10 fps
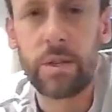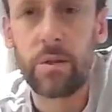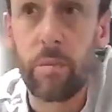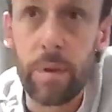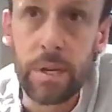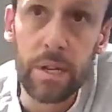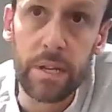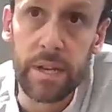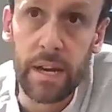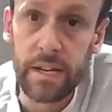into a
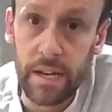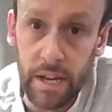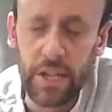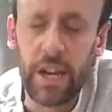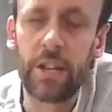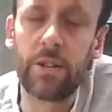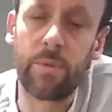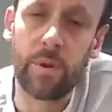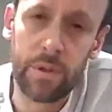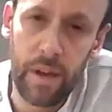business that did
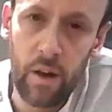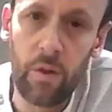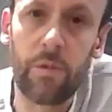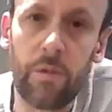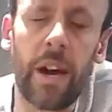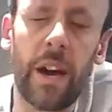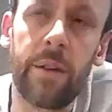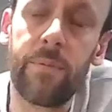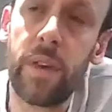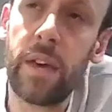education, but also
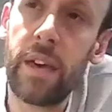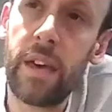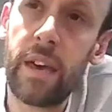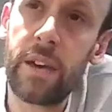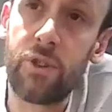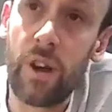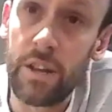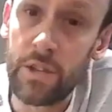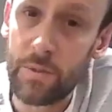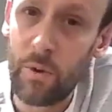healthcare,
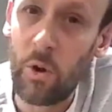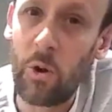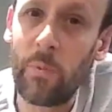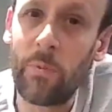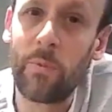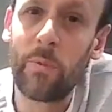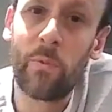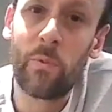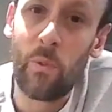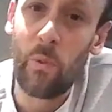transport,
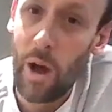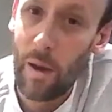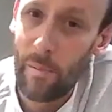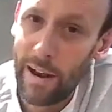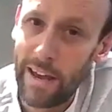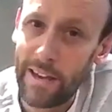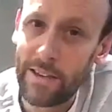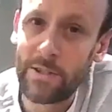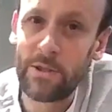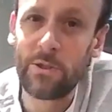
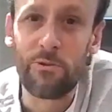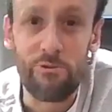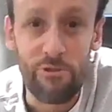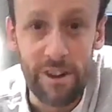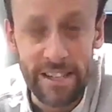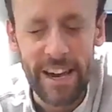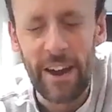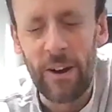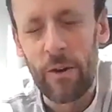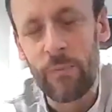workplace,
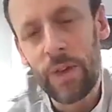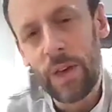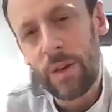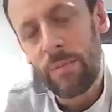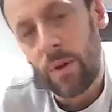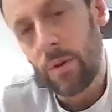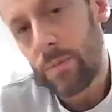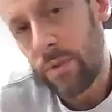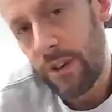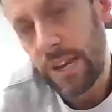retail, but
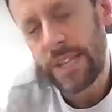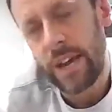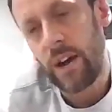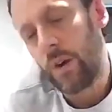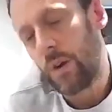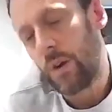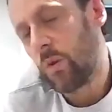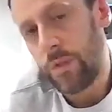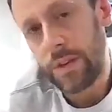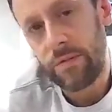ultimately retail and
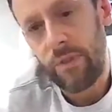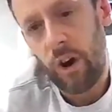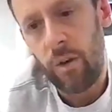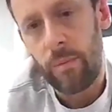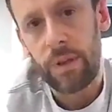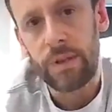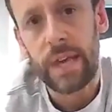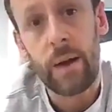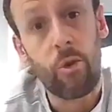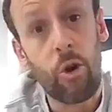all of these
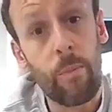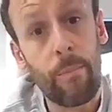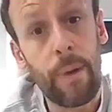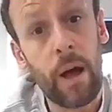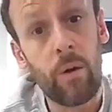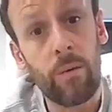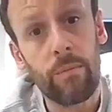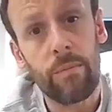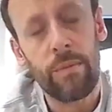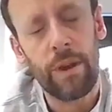environments that were about